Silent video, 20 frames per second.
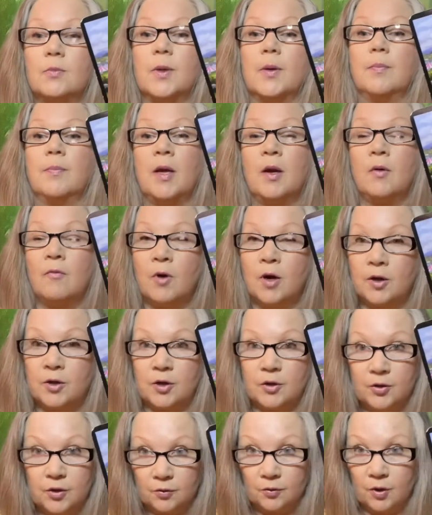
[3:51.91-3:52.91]
But meanwhile,
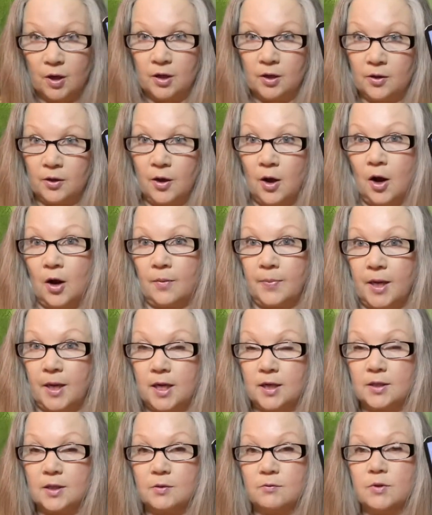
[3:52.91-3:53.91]
you knew all along
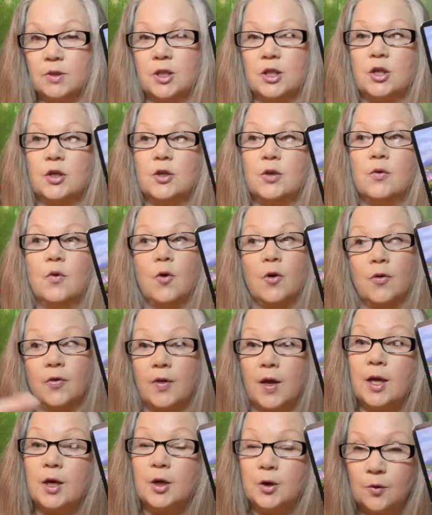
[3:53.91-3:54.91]
because it was you, or
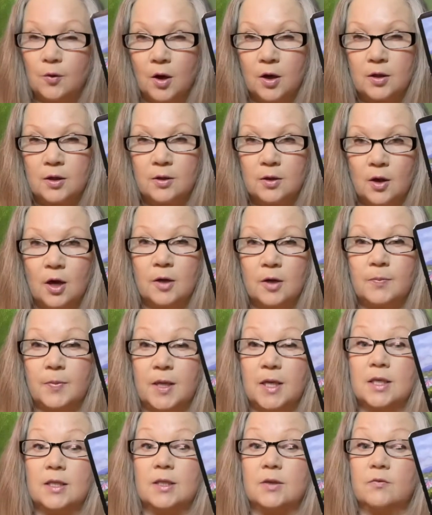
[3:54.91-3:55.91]
they knew all along
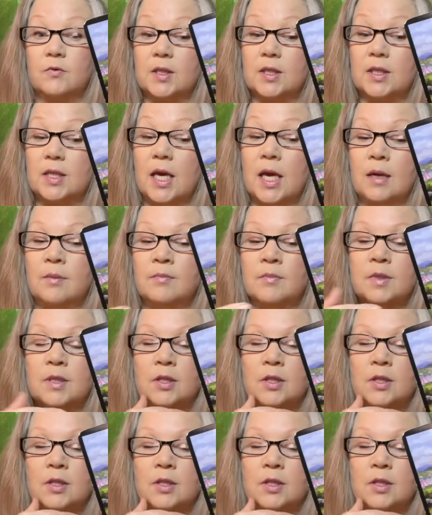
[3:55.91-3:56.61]
because it was them.